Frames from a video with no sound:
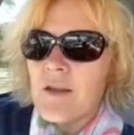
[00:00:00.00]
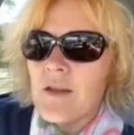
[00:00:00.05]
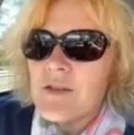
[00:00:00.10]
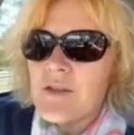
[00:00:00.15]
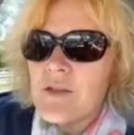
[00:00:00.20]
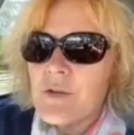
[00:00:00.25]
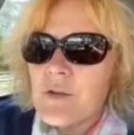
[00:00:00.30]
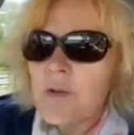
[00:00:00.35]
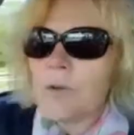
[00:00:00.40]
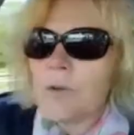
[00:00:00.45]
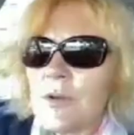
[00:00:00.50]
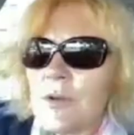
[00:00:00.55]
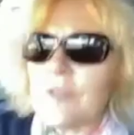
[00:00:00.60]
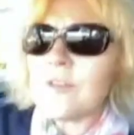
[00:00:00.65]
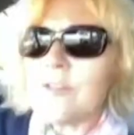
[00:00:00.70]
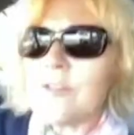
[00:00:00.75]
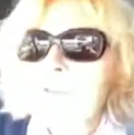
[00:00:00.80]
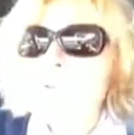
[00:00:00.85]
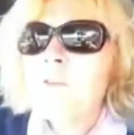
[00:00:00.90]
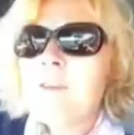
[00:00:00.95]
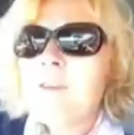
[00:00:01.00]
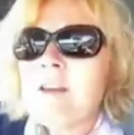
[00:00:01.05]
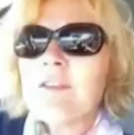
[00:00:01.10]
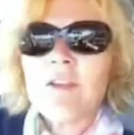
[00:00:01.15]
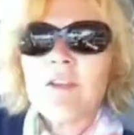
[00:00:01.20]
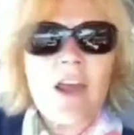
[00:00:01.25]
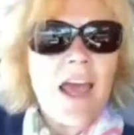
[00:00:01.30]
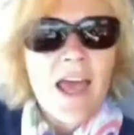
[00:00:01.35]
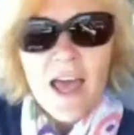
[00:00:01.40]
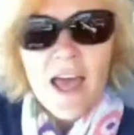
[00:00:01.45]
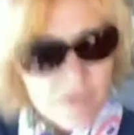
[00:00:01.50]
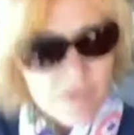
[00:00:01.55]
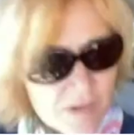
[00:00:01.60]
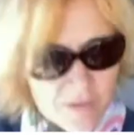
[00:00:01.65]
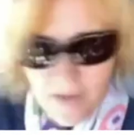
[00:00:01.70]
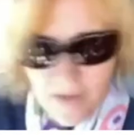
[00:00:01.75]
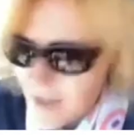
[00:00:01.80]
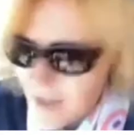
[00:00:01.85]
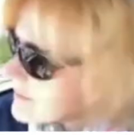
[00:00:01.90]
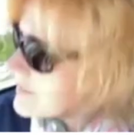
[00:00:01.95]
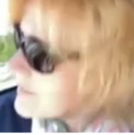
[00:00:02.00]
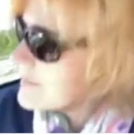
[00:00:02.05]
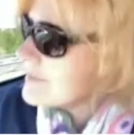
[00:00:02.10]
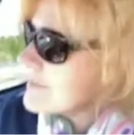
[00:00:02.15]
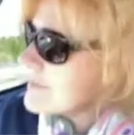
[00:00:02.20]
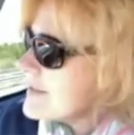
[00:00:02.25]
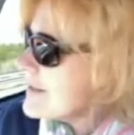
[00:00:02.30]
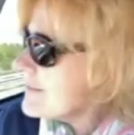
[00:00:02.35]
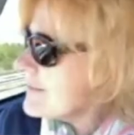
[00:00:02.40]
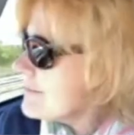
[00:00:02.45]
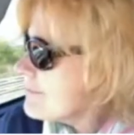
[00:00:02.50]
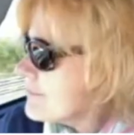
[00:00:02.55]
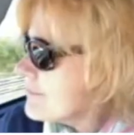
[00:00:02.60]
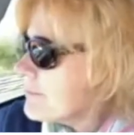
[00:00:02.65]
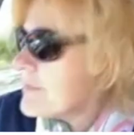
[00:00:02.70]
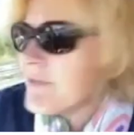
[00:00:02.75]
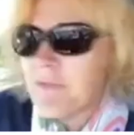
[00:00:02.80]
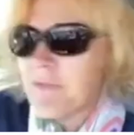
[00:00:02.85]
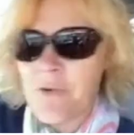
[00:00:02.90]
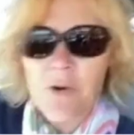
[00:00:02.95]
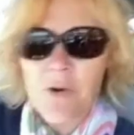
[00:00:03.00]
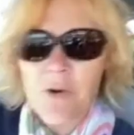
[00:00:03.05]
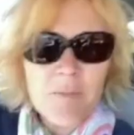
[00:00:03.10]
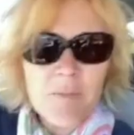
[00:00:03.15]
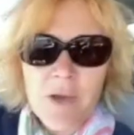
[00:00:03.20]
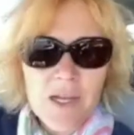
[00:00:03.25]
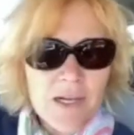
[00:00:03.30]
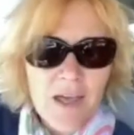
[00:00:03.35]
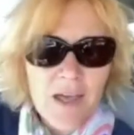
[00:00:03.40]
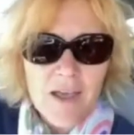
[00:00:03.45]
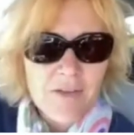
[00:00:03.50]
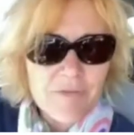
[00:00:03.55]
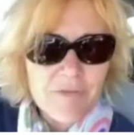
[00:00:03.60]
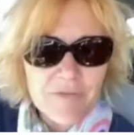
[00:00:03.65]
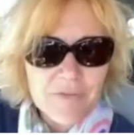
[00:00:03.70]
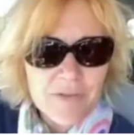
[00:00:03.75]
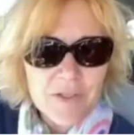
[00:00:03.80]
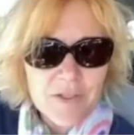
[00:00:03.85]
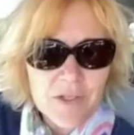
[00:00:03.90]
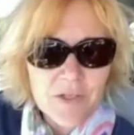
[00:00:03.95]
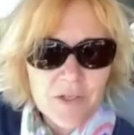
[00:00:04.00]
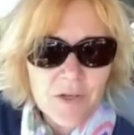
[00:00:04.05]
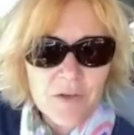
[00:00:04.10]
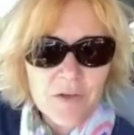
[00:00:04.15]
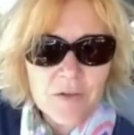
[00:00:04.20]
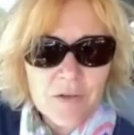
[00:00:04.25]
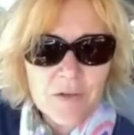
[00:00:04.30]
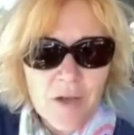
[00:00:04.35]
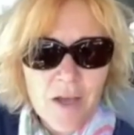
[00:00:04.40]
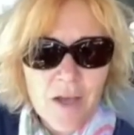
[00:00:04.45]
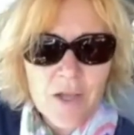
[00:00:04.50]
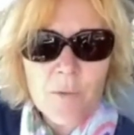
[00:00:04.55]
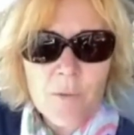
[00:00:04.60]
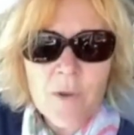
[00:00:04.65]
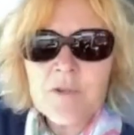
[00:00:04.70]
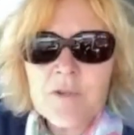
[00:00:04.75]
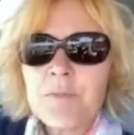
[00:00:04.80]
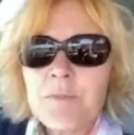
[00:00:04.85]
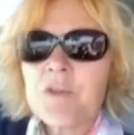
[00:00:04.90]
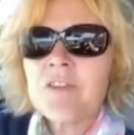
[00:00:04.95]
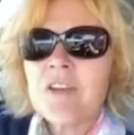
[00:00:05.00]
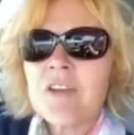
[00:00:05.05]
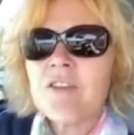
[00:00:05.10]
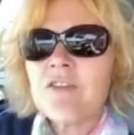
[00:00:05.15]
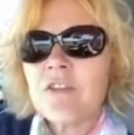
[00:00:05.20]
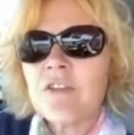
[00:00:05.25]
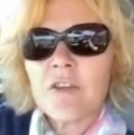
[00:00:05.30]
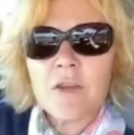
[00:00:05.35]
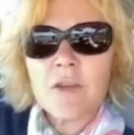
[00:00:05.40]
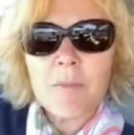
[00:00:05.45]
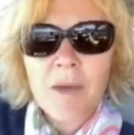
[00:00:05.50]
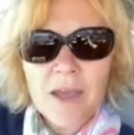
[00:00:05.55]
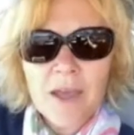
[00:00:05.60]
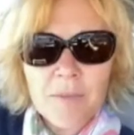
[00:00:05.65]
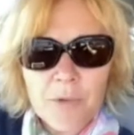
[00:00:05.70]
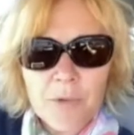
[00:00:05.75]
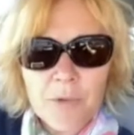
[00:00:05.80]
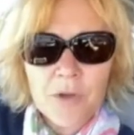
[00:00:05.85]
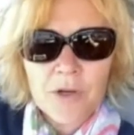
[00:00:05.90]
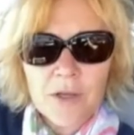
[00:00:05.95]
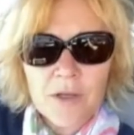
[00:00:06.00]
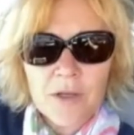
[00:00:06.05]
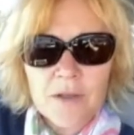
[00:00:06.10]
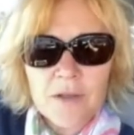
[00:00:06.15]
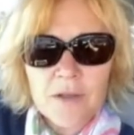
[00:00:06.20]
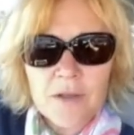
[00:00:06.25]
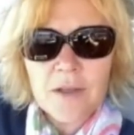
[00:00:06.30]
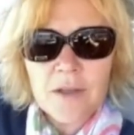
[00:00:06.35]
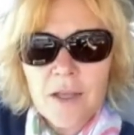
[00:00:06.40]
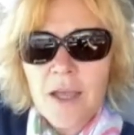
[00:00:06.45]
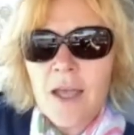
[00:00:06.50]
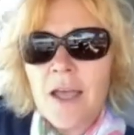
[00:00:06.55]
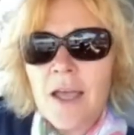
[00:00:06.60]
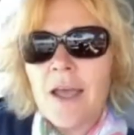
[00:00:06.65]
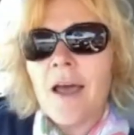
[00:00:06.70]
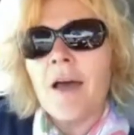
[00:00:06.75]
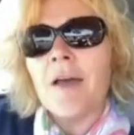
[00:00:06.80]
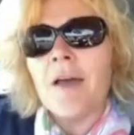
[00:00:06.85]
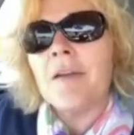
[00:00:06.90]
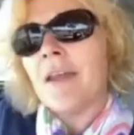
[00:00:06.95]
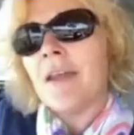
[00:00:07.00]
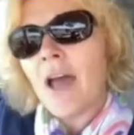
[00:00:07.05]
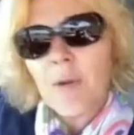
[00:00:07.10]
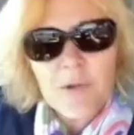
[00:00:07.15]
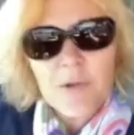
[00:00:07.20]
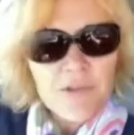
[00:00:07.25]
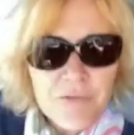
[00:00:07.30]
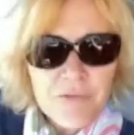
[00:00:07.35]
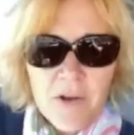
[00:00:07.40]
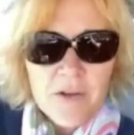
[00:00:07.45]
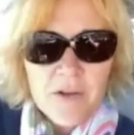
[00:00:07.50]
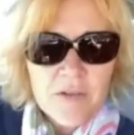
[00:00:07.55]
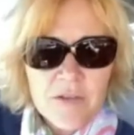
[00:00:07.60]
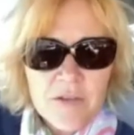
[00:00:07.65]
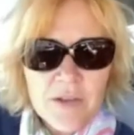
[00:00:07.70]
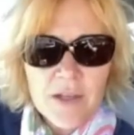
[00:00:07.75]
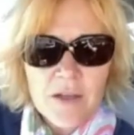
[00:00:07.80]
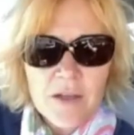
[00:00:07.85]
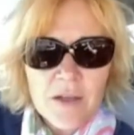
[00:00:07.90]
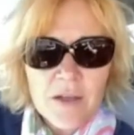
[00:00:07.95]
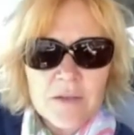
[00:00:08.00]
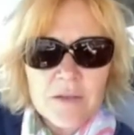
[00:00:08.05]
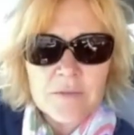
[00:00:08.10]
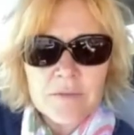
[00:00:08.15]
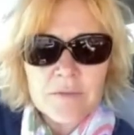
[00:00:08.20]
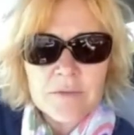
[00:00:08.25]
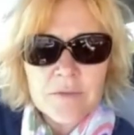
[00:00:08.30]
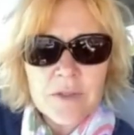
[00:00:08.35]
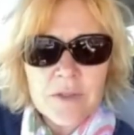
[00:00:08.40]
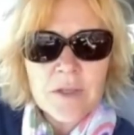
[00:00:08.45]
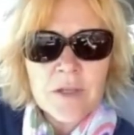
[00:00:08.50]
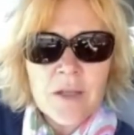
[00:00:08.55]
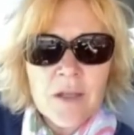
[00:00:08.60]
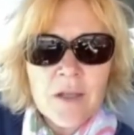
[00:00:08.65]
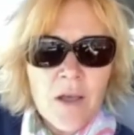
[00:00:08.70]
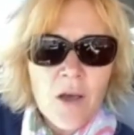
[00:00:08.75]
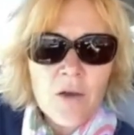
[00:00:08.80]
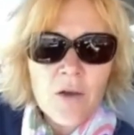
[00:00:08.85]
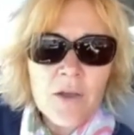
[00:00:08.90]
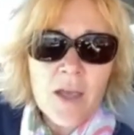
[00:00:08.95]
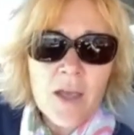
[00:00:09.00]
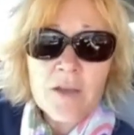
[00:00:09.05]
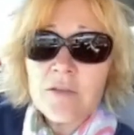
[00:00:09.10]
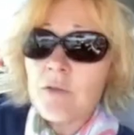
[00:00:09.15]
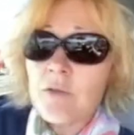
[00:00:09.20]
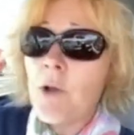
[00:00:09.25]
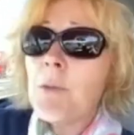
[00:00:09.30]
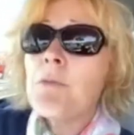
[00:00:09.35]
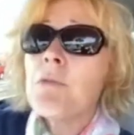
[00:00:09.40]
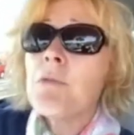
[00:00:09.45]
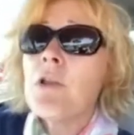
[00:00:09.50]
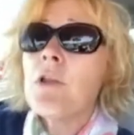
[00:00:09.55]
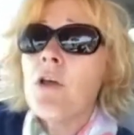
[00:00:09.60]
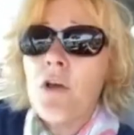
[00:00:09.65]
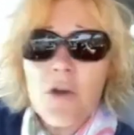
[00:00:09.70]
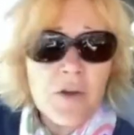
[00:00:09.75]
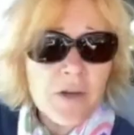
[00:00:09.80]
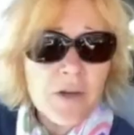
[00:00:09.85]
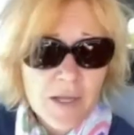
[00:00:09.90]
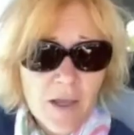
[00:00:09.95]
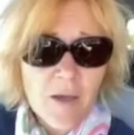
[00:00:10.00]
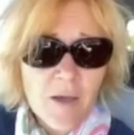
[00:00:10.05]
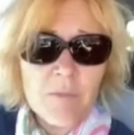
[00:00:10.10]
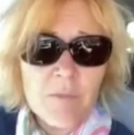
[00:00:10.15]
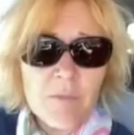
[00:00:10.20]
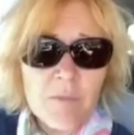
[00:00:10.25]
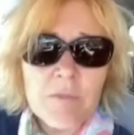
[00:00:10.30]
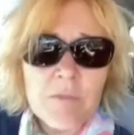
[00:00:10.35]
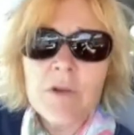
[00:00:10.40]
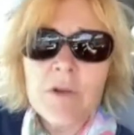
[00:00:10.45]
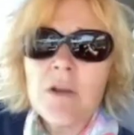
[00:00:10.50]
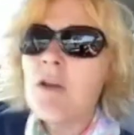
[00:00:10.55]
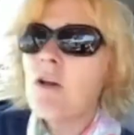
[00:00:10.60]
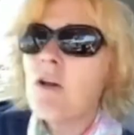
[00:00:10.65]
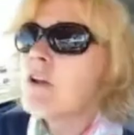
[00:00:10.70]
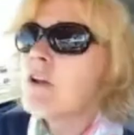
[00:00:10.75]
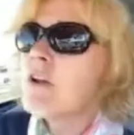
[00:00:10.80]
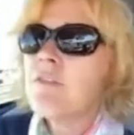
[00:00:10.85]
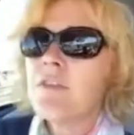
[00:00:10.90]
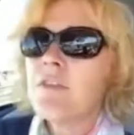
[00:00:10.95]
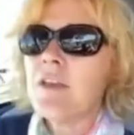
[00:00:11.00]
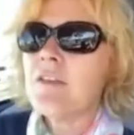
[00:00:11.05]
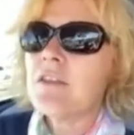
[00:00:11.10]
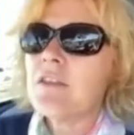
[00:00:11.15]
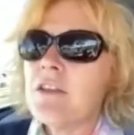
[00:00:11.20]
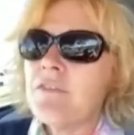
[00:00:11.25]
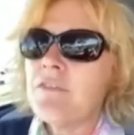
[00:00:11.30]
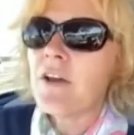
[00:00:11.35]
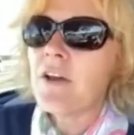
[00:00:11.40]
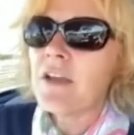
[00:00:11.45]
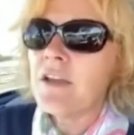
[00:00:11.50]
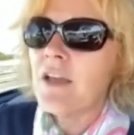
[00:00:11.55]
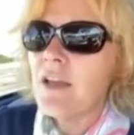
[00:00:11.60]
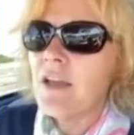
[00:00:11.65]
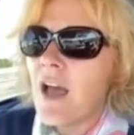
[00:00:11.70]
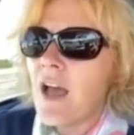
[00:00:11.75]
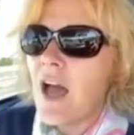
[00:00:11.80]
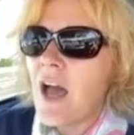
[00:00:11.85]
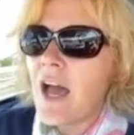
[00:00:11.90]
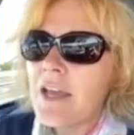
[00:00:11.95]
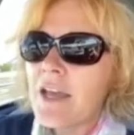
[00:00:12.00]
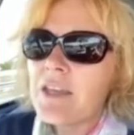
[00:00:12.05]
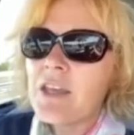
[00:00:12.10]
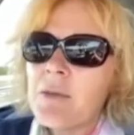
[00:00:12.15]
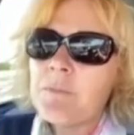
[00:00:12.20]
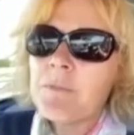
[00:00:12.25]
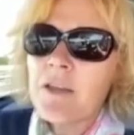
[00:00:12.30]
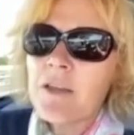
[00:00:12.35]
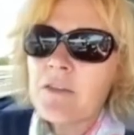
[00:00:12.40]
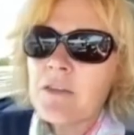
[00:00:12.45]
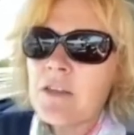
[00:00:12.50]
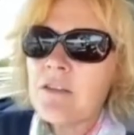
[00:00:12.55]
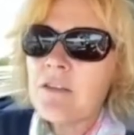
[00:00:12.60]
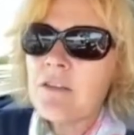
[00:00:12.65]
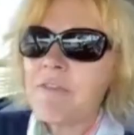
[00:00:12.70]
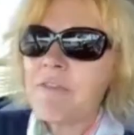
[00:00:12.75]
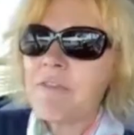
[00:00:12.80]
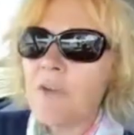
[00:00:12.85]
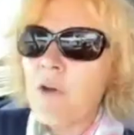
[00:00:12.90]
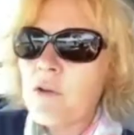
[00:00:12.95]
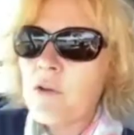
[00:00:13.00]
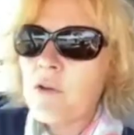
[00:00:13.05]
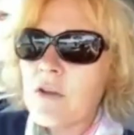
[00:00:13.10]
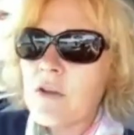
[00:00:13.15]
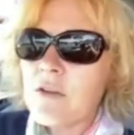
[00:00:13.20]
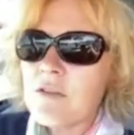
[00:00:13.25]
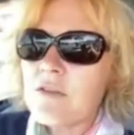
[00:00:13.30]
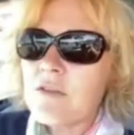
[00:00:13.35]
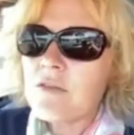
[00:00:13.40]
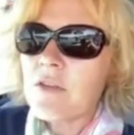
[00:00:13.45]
to do things that I haven't done before in my life. You know, I always put teaching on the back burner. Now it's front and center. Okay, so I'm learning things. And if I keep that in the focus,